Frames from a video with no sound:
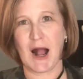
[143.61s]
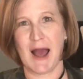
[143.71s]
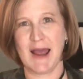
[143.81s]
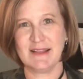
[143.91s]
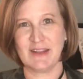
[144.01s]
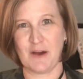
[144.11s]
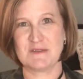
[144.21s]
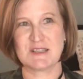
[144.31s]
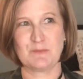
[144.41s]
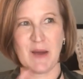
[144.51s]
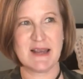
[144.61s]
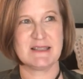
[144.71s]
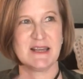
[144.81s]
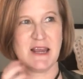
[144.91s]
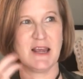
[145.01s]
I love
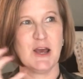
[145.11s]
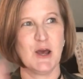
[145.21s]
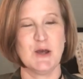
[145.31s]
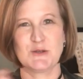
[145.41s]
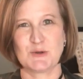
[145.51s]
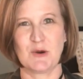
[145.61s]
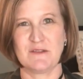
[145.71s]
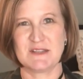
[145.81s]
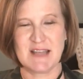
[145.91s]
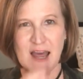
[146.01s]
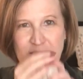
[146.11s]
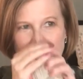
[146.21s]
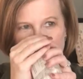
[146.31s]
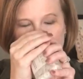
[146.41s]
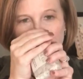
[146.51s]
spicy sort of
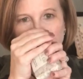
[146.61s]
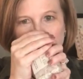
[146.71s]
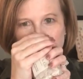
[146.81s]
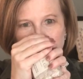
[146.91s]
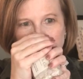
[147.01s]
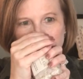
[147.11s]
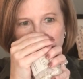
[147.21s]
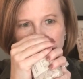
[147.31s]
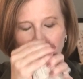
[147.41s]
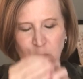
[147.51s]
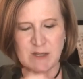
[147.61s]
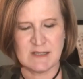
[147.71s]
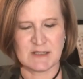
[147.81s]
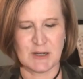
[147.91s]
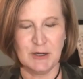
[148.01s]
scents. Oh, this
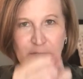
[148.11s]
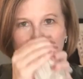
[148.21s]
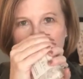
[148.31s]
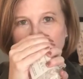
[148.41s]
is good.